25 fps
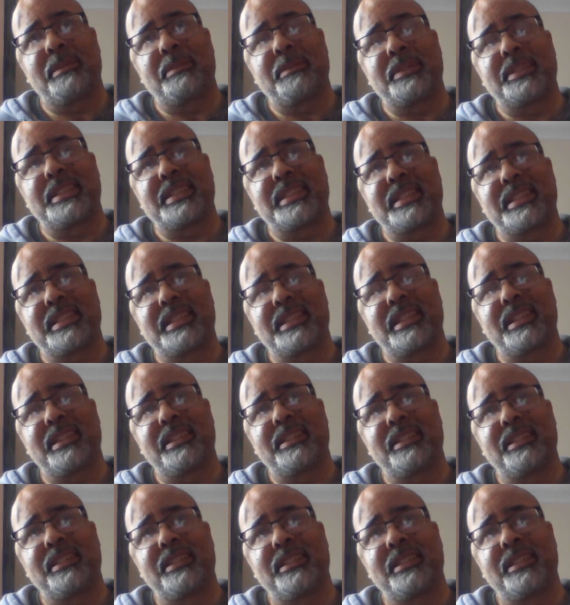I'm
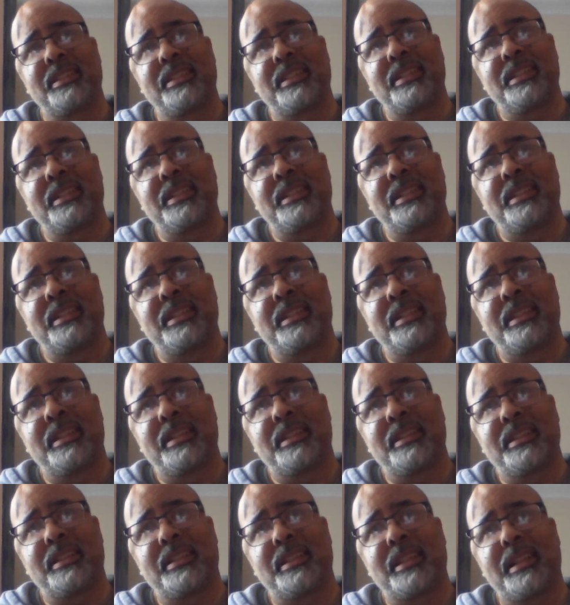stunned.
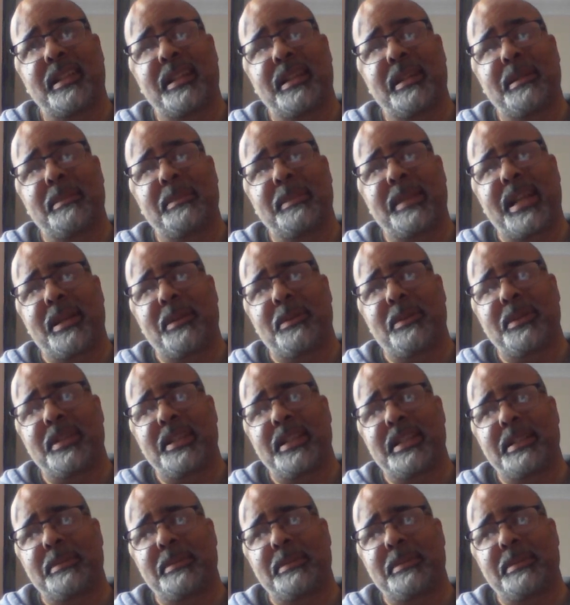And I'm now in